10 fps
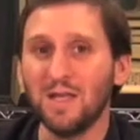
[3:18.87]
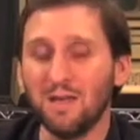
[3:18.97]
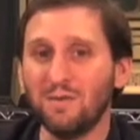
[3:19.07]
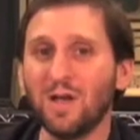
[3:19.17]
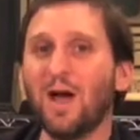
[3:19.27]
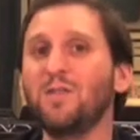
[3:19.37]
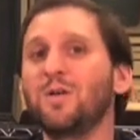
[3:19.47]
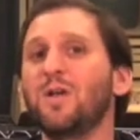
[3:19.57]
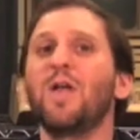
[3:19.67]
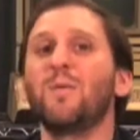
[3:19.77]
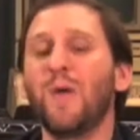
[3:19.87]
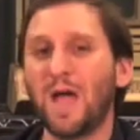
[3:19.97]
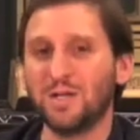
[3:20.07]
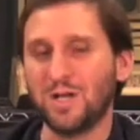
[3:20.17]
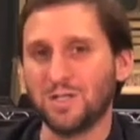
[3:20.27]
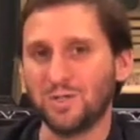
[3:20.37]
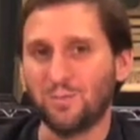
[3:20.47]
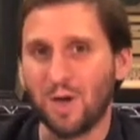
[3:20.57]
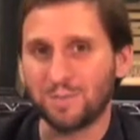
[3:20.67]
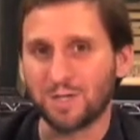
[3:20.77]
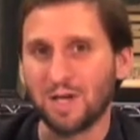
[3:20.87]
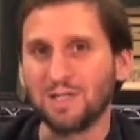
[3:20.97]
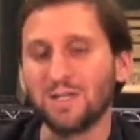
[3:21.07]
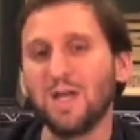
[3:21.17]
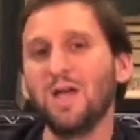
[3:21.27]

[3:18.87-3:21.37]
even other Macintosh websites,